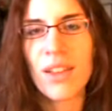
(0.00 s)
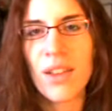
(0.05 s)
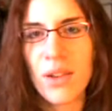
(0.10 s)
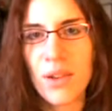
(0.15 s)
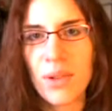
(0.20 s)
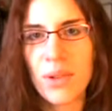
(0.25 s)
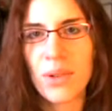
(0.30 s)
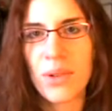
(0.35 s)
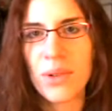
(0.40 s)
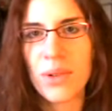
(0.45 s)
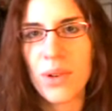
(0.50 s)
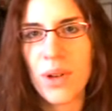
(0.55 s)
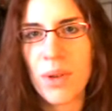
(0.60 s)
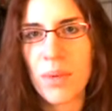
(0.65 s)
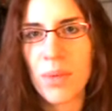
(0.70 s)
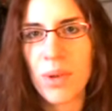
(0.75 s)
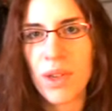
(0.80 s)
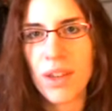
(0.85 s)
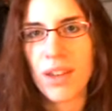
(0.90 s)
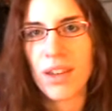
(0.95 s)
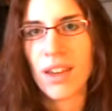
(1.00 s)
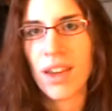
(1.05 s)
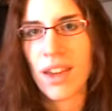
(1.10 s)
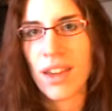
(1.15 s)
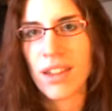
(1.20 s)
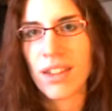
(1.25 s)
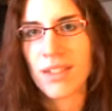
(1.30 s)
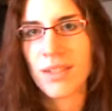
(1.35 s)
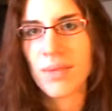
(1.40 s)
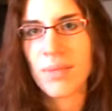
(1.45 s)
Hello, me
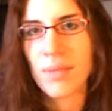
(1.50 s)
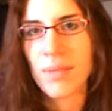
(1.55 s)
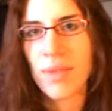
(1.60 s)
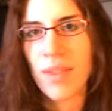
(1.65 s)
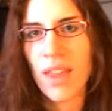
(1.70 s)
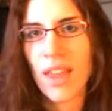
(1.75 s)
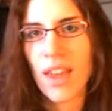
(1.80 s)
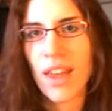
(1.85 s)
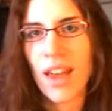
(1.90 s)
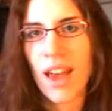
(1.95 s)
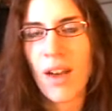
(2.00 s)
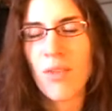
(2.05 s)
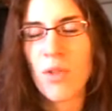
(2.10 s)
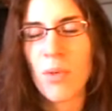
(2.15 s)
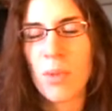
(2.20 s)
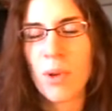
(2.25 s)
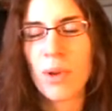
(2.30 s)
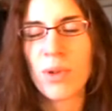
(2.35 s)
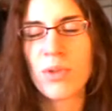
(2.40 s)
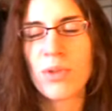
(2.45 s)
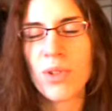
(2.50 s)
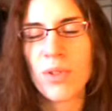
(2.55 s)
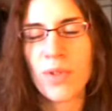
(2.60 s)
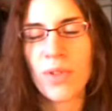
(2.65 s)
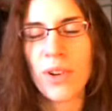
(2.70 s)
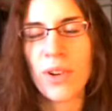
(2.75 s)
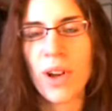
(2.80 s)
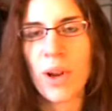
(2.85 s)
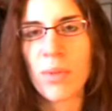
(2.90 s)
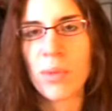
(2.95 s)
again. I haven't posted
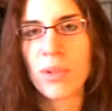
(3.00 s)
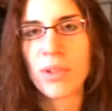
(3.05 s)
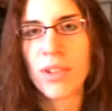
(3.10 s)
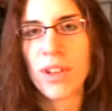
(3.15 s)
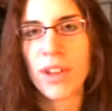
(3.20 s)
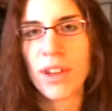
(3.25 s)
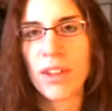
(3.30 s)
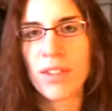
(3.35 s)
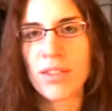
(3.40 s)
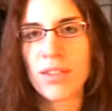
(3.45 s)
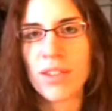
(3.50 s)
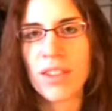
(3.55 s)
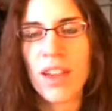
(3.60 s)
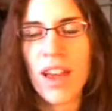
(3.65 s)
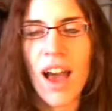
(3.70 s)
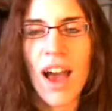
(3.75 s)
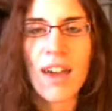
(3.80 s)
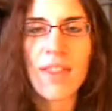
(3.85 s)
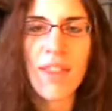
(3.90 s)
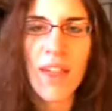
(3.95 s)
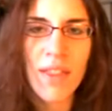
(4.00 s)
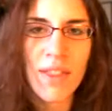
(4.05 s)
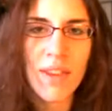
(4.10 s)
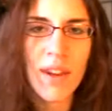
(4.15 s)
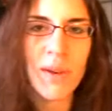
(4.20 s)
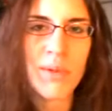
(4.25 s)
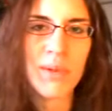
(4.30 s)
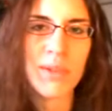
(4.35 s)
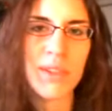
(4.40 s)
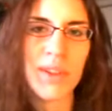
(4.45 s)
for a couple days. I thought
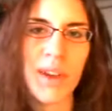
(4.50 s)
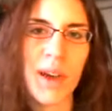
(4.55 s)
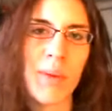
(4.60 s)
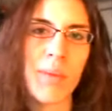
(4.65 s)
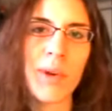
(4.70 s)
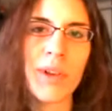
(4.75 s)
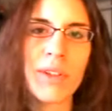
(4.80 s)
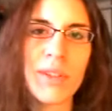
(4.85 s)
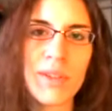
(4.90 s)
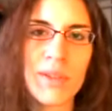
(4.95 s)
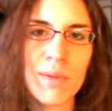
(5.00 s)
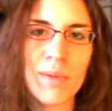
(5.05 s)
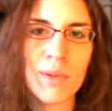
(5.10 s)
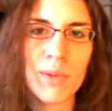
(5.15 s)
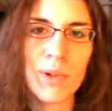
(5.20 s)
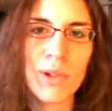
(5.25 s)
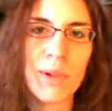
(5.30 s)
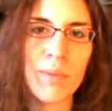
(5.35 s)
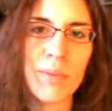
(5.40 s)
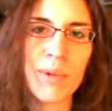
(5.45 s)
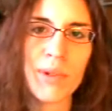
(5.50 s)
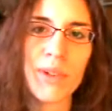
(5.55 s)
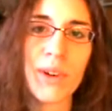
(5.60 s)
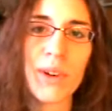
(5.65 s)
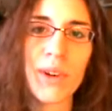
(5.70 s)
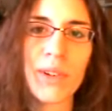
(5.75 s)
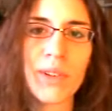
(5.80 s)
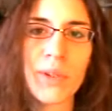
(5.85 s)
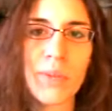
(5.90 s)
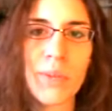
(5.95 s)
that I was succumbing to some sort of
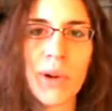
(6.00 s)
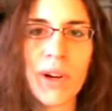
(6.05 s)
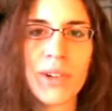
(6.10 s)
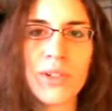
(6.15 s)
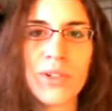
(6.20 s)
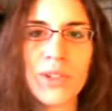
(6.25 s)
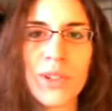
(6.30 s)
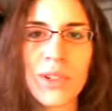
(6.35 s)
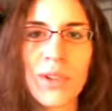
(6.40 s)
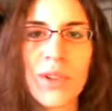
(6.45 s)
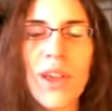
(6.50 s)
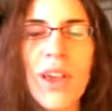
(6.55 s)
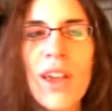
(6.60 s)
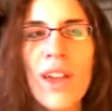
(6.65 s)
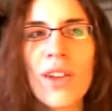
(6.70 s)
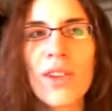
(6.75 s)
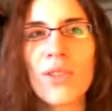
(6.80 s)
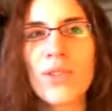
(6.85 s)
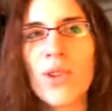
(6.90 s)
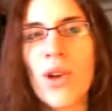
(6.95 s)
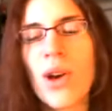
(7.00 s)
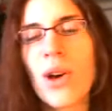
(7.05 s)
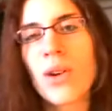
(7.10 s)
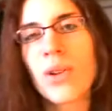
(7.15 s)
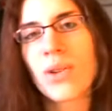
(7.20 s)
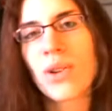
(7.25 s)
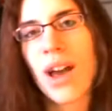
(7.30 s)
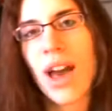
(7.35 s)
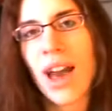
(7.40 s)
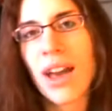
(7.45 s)
bizarre depression.
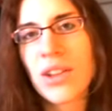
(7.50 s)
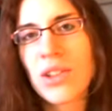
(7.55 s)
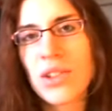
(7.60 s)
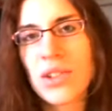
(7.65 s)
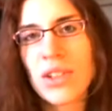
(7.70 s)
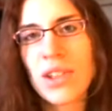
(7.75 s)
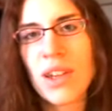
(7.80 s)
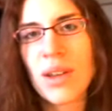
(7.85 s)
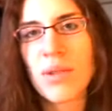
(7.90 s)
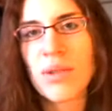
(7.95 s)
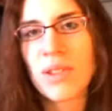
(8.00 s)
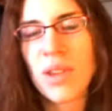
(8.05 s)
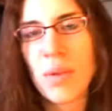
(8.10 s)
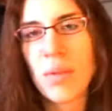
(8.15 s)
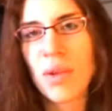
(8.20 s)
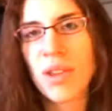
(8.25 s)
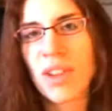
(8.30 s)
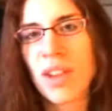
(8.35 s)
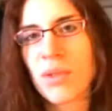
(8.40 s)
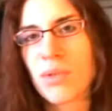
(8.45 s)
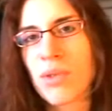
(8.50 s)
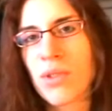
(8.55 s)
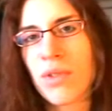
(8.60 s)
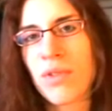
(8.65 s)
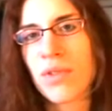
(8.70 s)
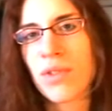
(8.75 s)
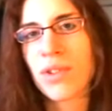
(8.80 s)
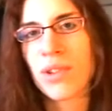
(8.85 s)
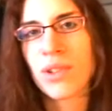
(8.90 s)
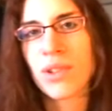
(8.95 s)
No, actually, I was coming down with the
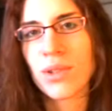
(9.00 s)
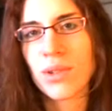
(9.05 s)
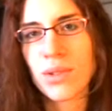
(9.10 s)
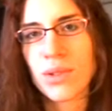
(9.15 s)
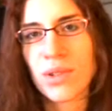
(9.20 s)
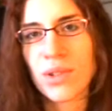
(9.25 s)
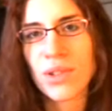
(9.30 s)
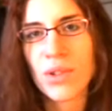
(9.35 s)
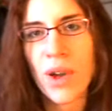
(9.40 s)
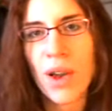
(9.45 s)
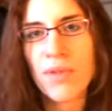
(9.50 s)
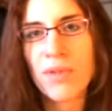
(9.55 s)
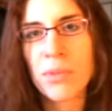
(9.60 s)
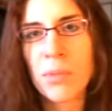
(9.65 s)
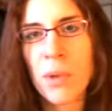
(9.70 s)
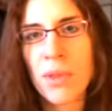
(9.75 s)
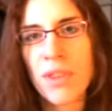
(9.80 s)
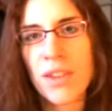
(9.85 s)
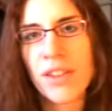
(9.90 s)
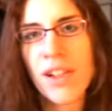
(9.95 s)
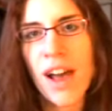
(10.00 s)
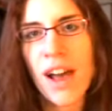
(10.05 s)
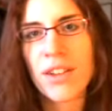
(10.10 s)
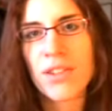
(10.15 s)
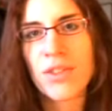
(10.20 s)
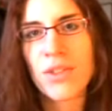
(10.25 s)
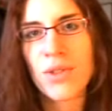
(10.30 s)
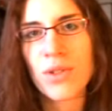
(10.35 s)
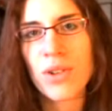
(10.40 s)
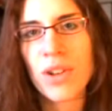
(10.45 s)
flu. So I've spent the
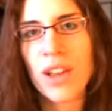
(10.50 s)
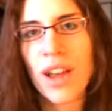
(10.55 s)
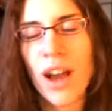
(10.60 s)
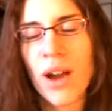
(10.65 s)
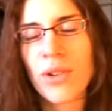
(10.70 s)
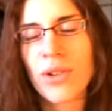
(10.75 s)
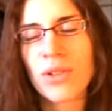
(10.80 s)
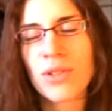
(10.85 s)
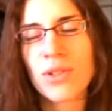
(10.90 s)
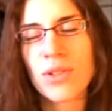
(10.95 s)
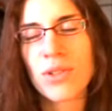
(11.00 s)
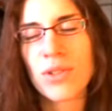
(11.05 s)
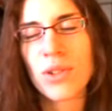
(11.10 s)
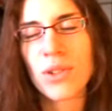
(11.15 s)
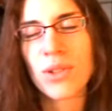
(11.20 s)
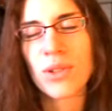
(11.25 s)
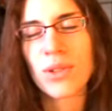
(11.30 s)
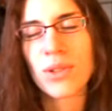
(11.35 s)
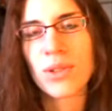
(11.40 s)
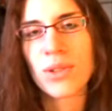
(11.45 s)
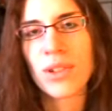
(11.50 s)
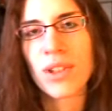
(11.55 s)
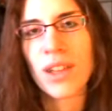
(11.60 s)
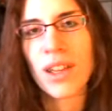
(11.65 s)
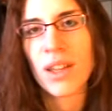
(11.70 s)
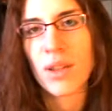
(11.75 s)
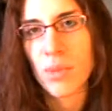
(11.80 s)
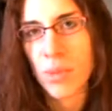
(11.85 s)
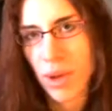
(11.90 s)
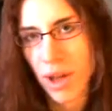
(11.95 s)
last 30 hours or so
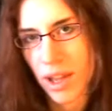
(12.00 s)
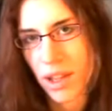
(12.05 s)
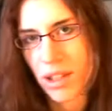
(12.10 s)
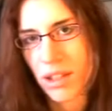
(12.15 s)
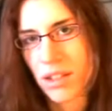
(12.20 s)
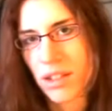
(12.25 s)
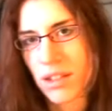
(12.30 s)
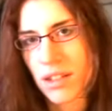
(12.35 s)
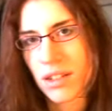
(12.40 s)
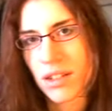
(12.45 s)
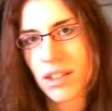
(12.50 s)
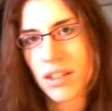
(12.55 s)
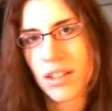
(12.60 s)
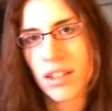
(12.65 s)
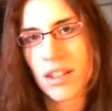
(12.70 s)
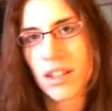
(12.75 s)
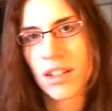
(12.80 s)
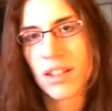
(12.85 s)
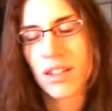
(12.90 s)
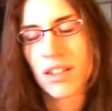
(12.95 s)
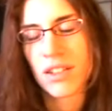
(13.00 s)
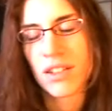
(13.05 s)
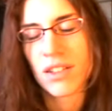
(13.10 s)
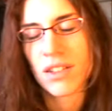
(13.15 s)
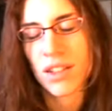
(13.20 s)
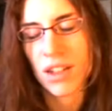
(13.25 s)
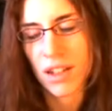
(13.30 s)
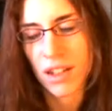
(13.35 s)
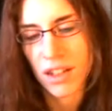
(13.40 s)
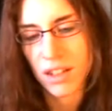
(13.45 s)
in bed,
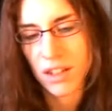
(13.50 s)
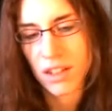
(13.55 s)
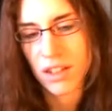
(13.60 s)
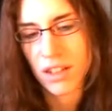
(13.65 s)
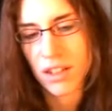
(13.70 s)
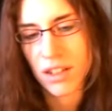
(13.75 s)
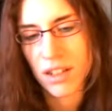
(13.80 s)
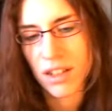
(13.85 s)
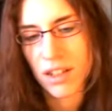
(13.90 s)
sick,